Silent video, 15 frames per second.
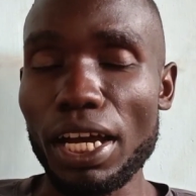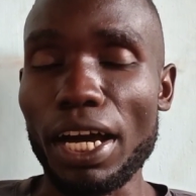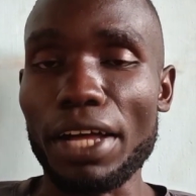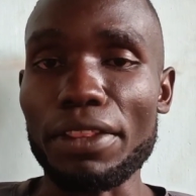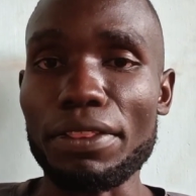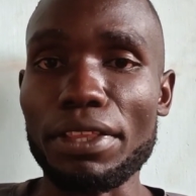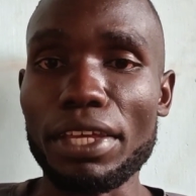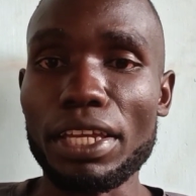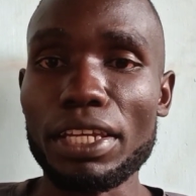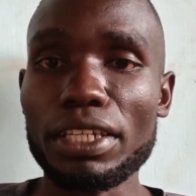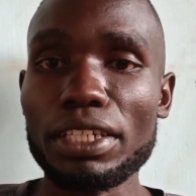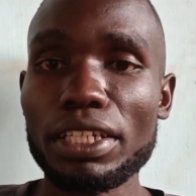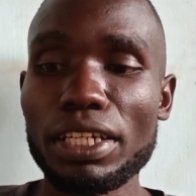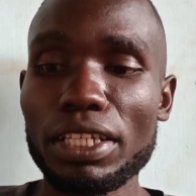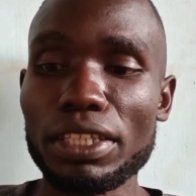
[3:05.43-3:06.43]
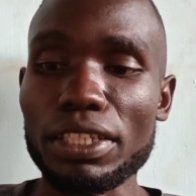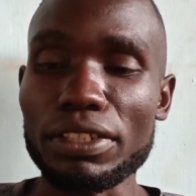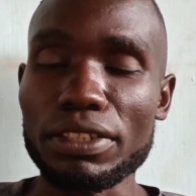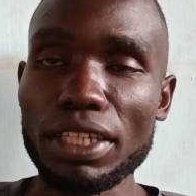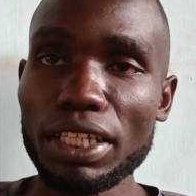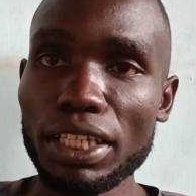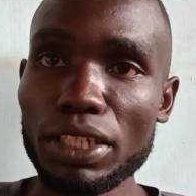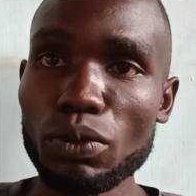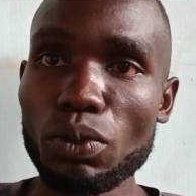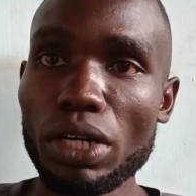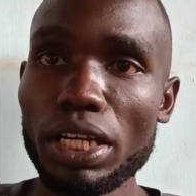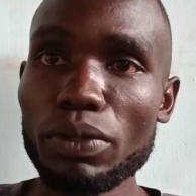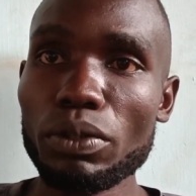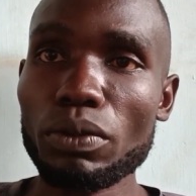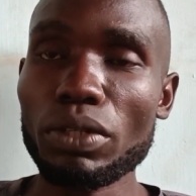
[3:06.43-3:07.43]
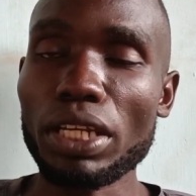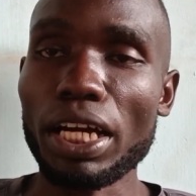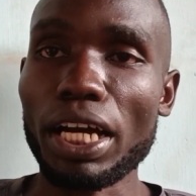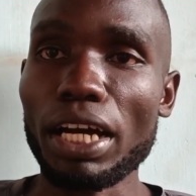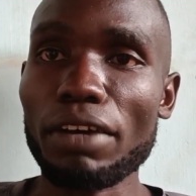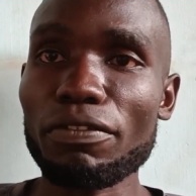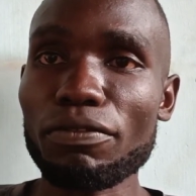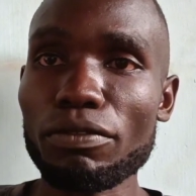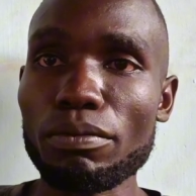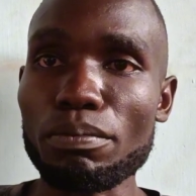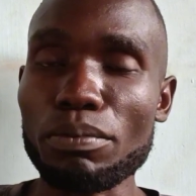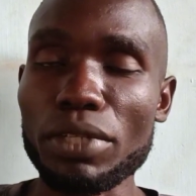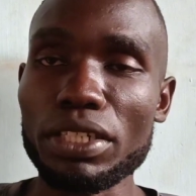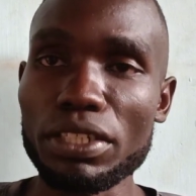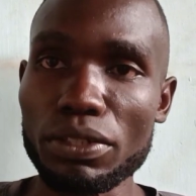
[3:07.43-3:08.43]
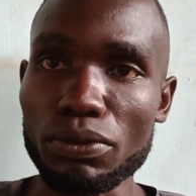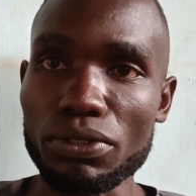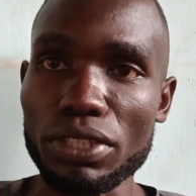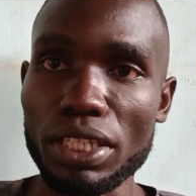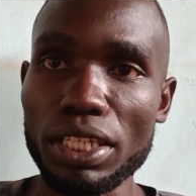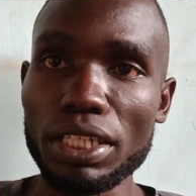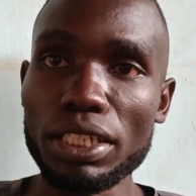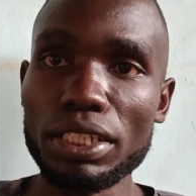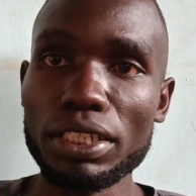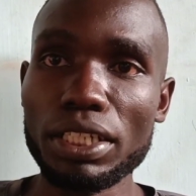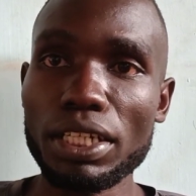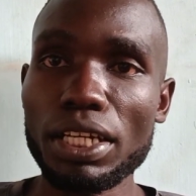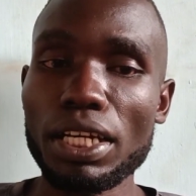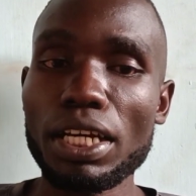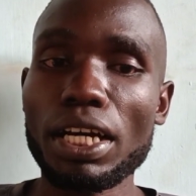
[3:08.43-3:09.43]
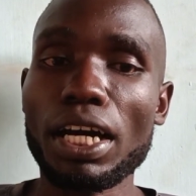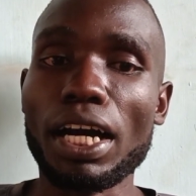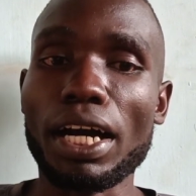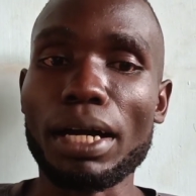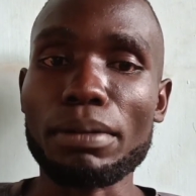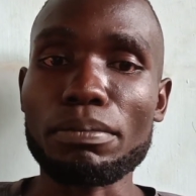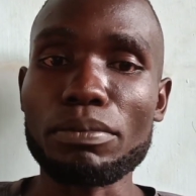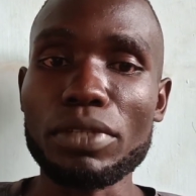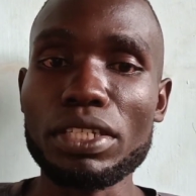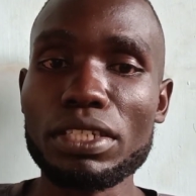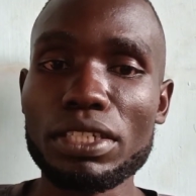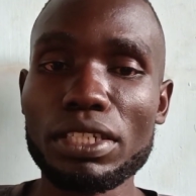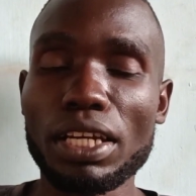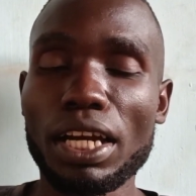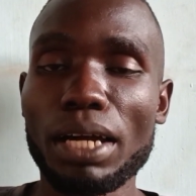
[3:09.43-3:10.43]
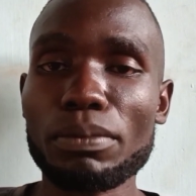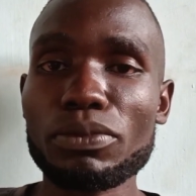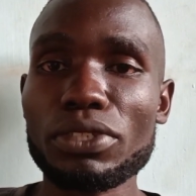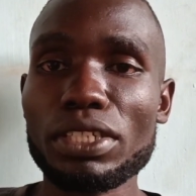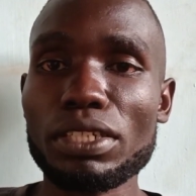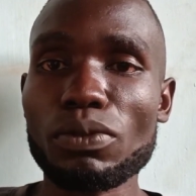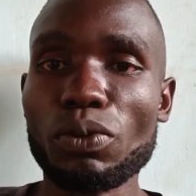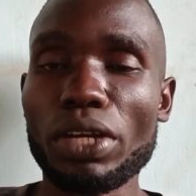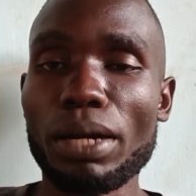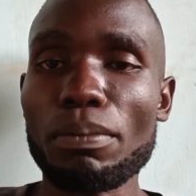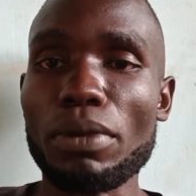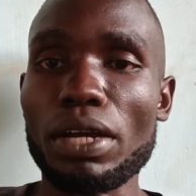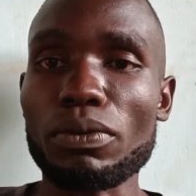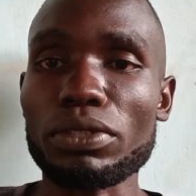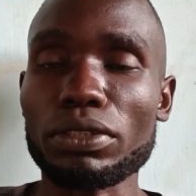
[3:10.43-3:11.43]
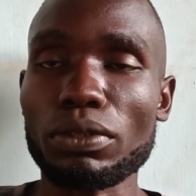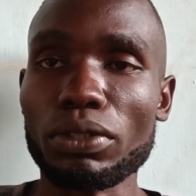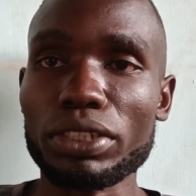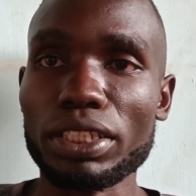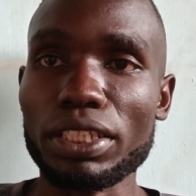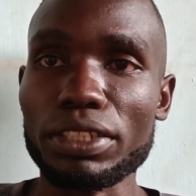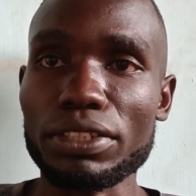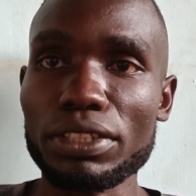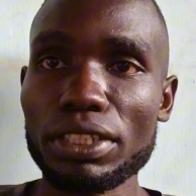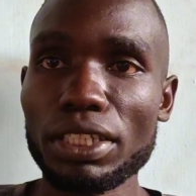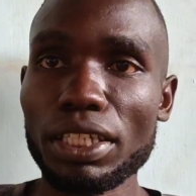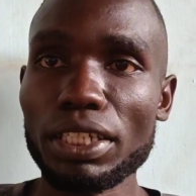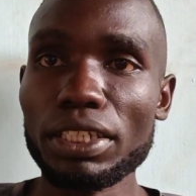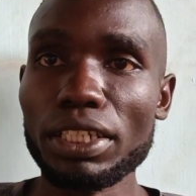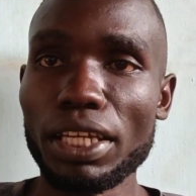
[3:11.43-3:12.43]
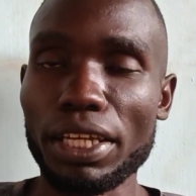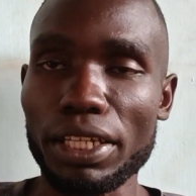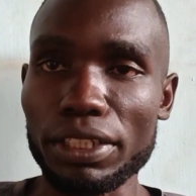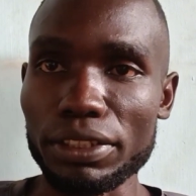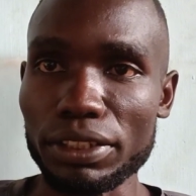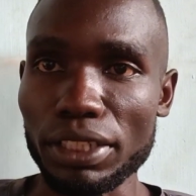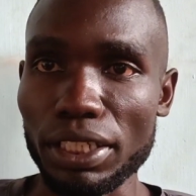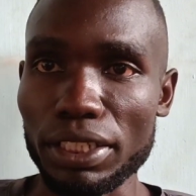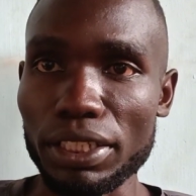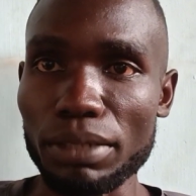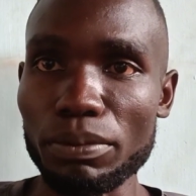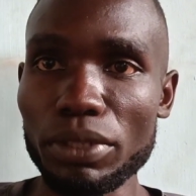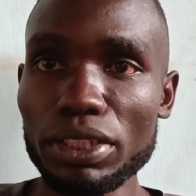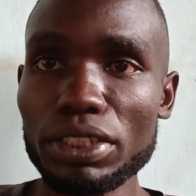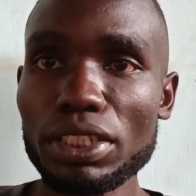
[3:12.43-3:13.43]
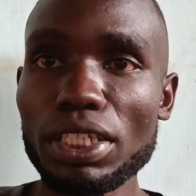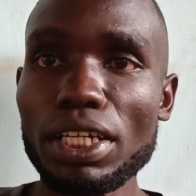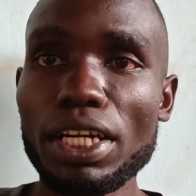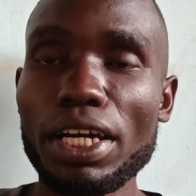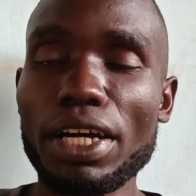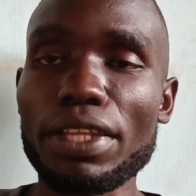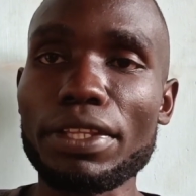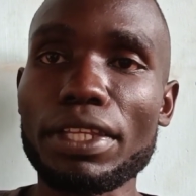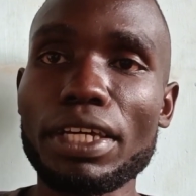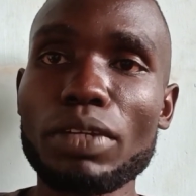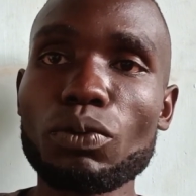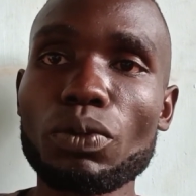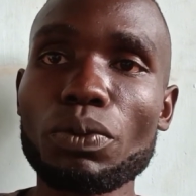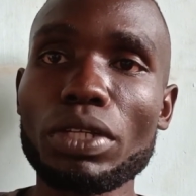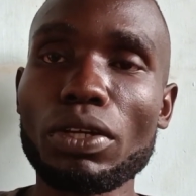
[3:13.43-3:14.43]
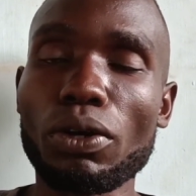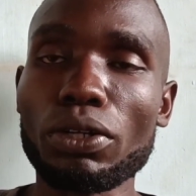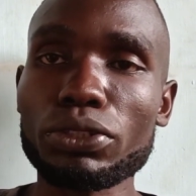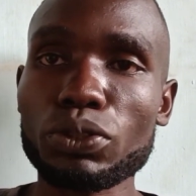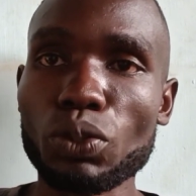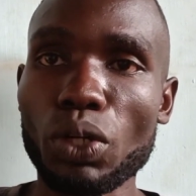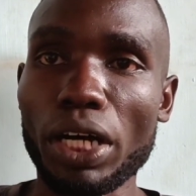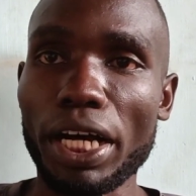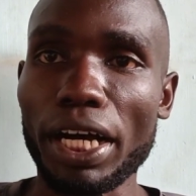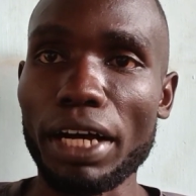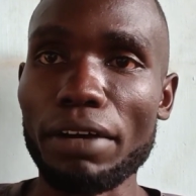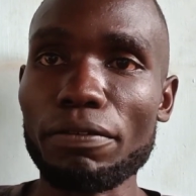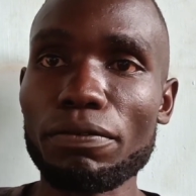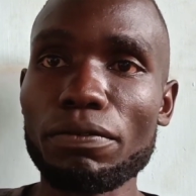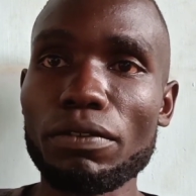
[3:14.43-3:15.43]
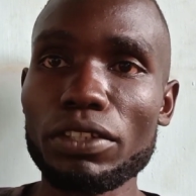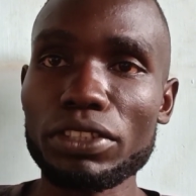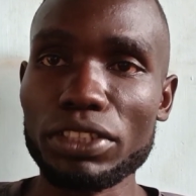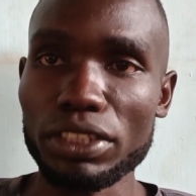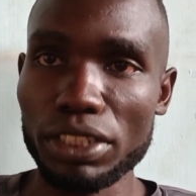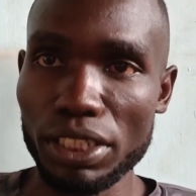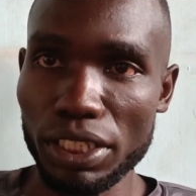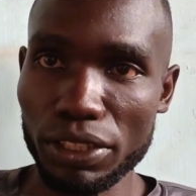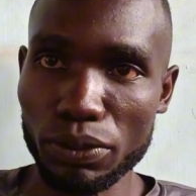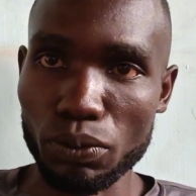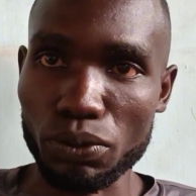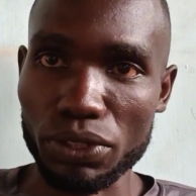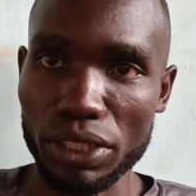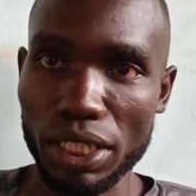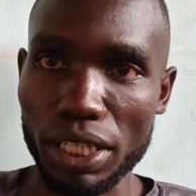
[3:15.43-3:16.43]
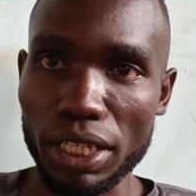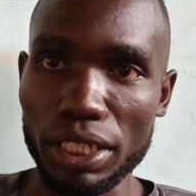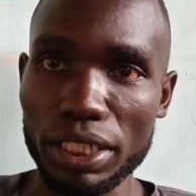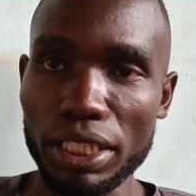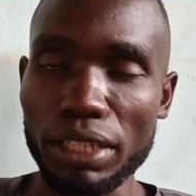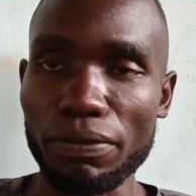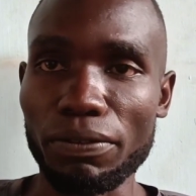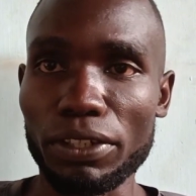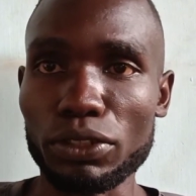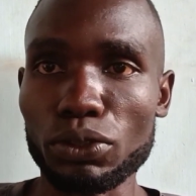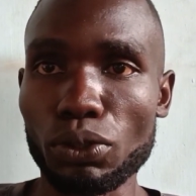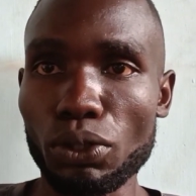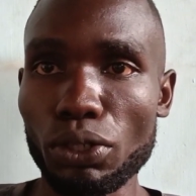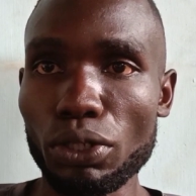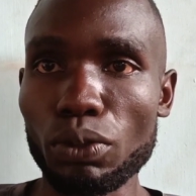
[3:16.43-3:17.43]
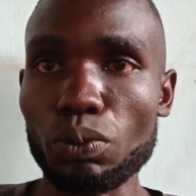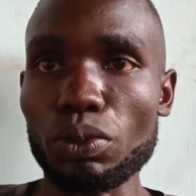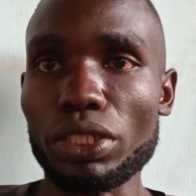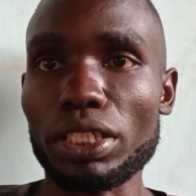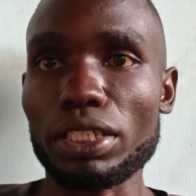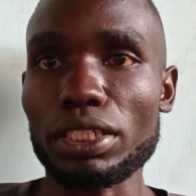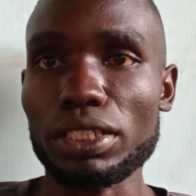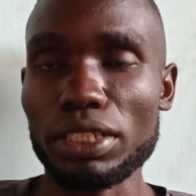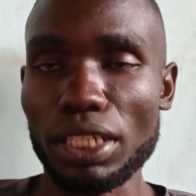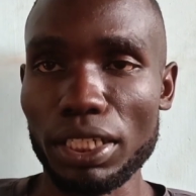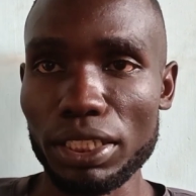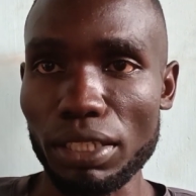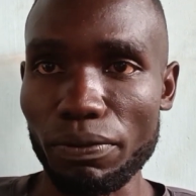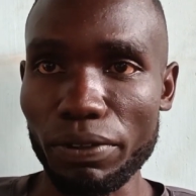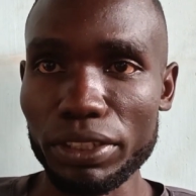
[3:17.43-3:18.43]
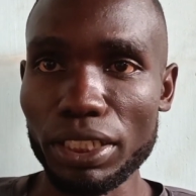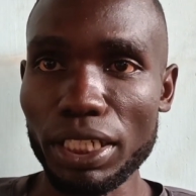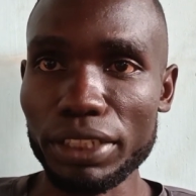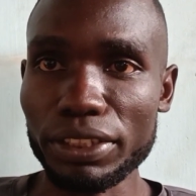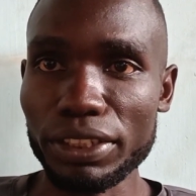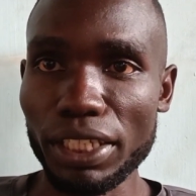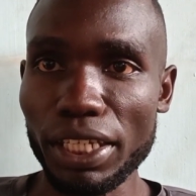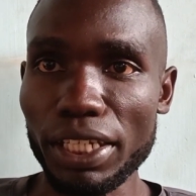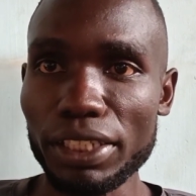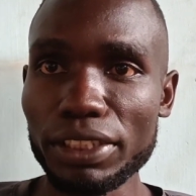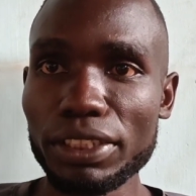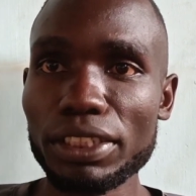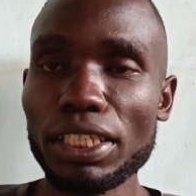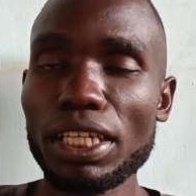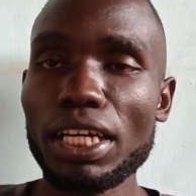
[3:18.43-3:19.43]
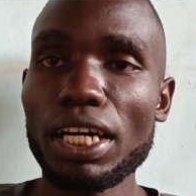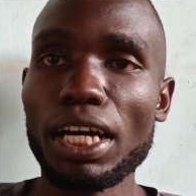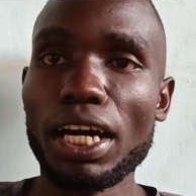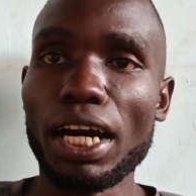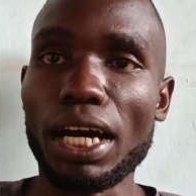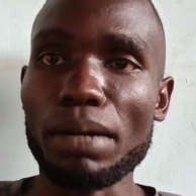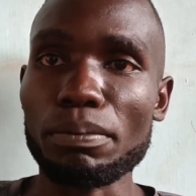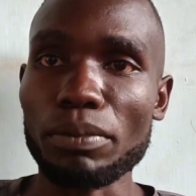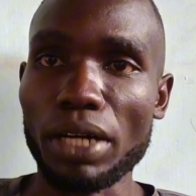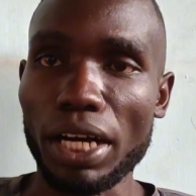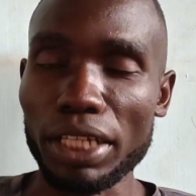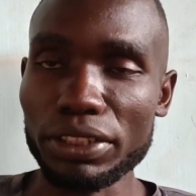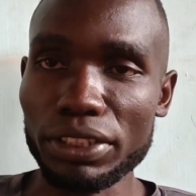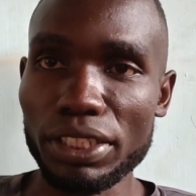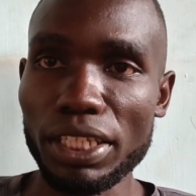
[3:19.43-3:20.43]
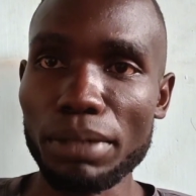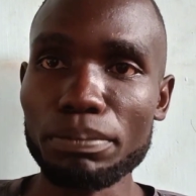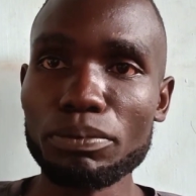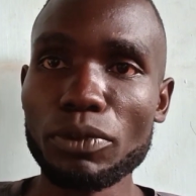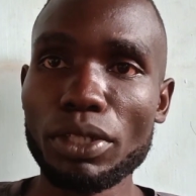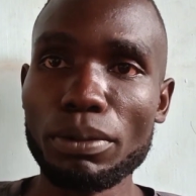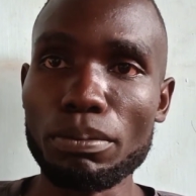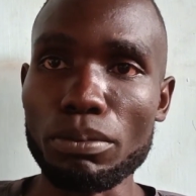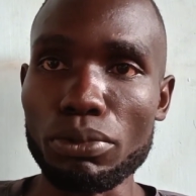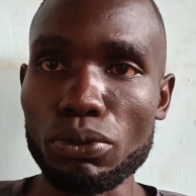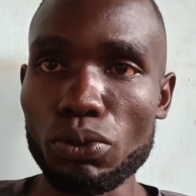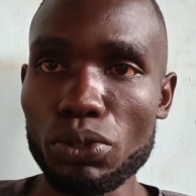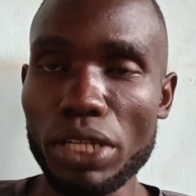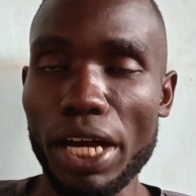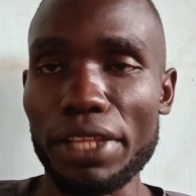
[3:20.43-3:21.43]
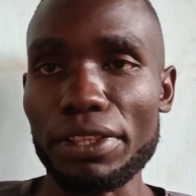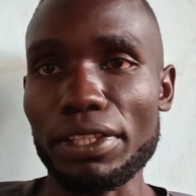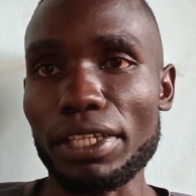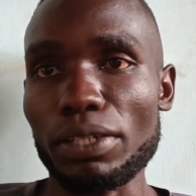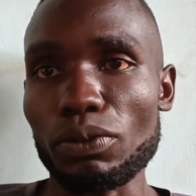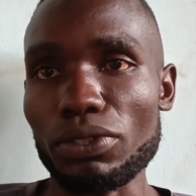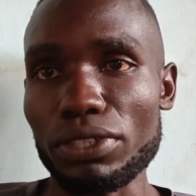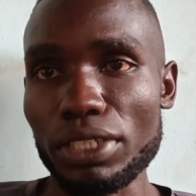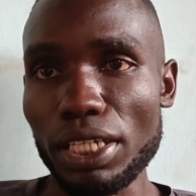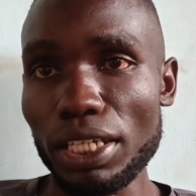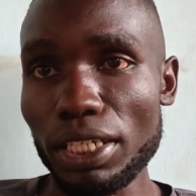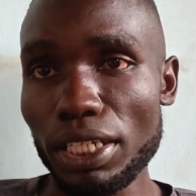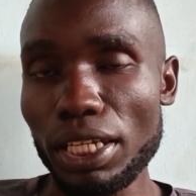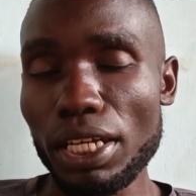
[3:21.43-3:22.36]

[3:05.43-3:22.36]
And then the second one, we will have meat to sell. Meat comes in whereby we slaughter the chicken and sell the meat. And then we will also have chicks to sell, if at all we take the fertilized eggs, hatch them, brood, and then we sell.